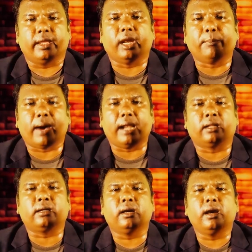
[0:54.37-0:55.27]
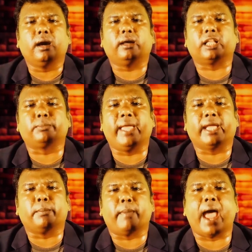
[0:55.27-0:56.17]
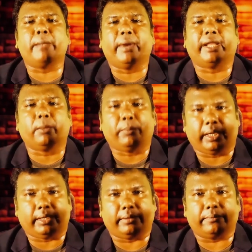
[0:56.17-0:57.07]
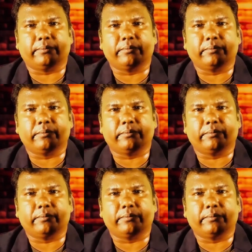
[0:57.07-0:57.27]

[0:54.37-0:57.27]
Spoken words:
in bulk that make man better be.